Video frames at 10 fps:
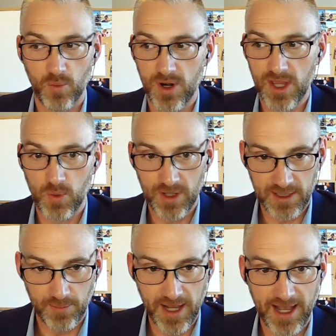What are they willing to
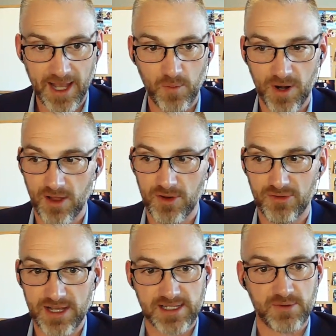pay? What other
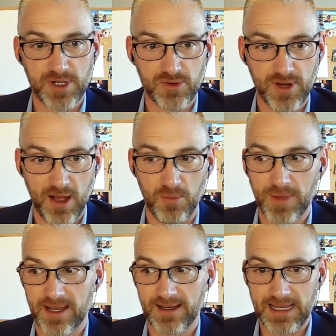things can we do to help
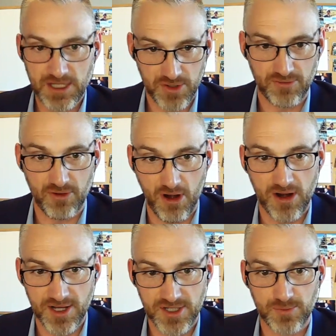make it easier for our
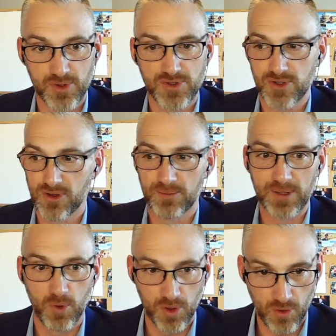customers so they'll be
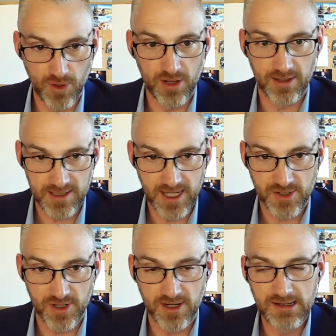more loyal,
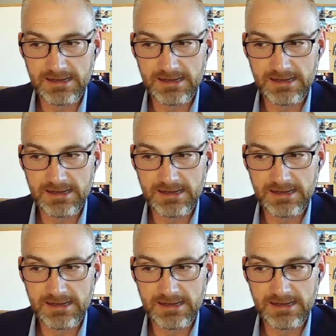etc.